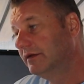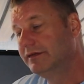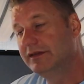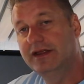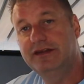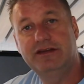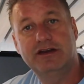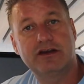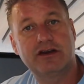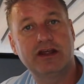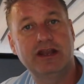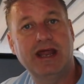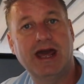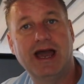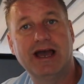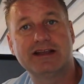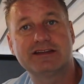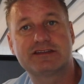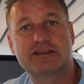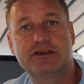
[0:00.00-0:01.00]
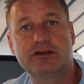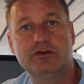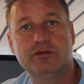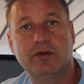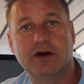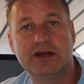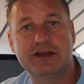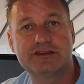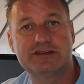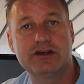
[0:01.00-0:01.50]
Then they're going to ask you
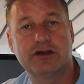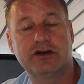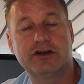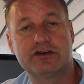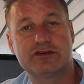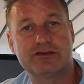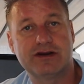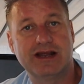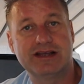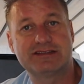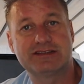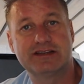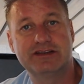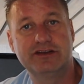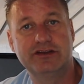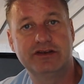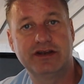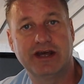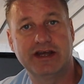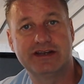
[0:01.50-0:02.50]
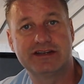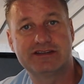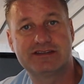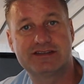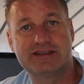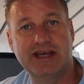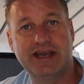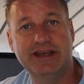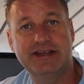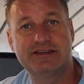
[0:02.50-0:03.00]
what is your address in the United
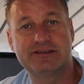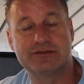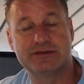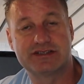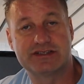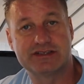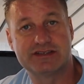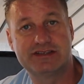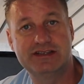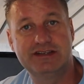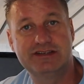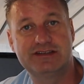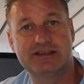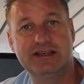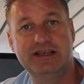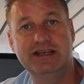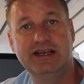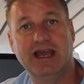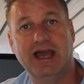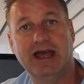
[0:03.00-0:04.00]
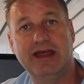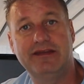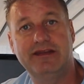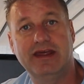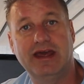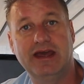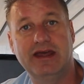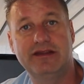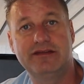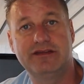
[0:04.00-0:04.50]
States, which is easy, and
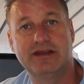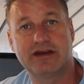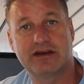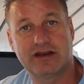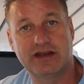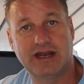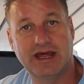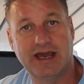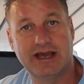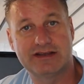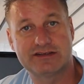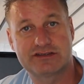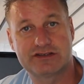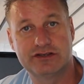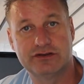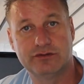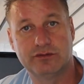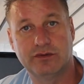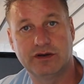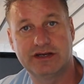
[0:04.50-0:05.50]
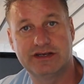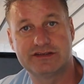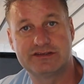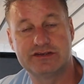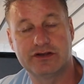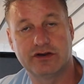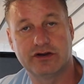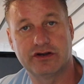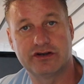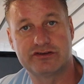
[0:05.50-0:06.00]
then they're going to ask you what is
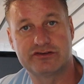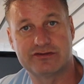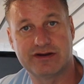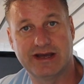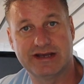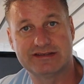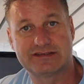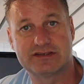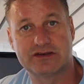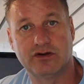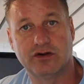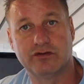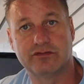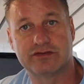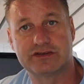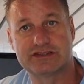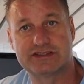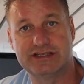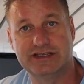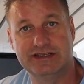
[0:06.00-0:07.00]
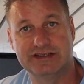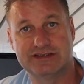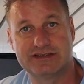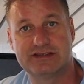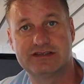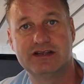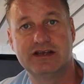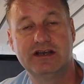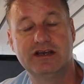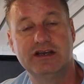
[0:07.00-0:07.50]
your address
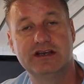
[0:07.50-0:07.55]
overseas.